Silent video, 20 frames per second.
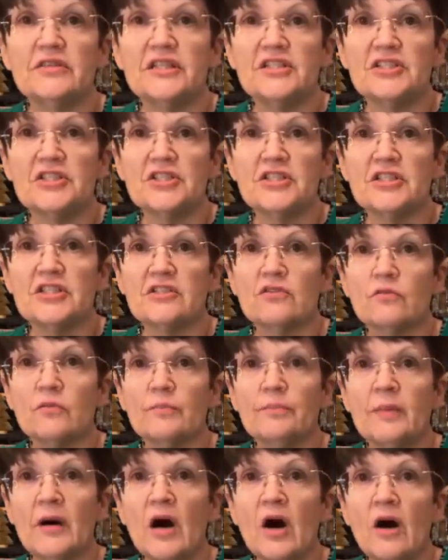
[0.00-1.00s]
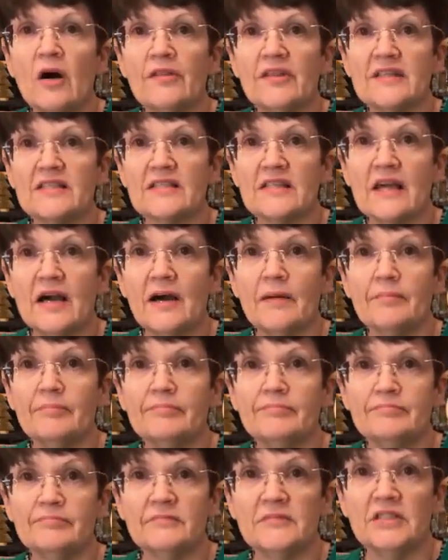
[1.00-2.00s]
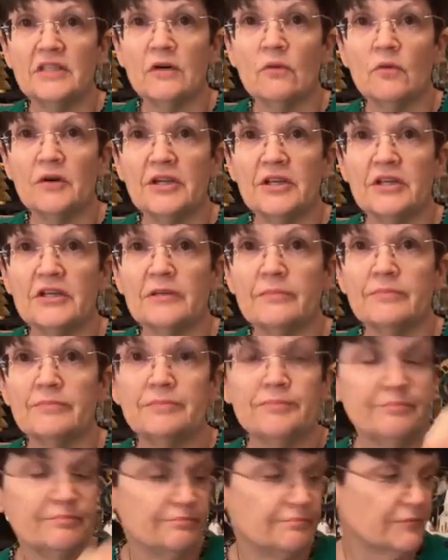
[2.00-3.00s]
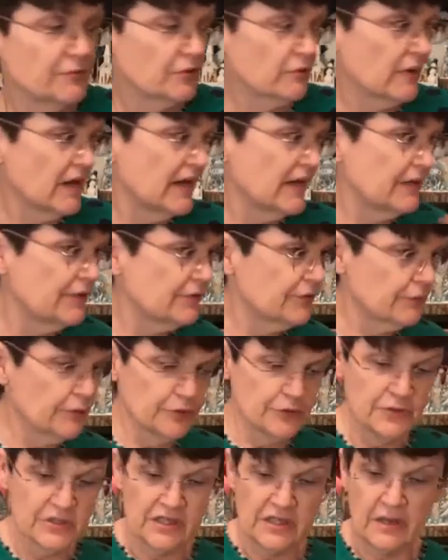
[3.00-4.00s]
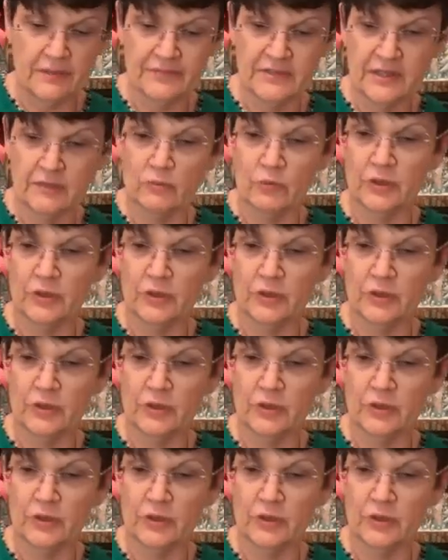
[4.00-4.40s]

This is just a ball that's got, you know, where you can thread it through something.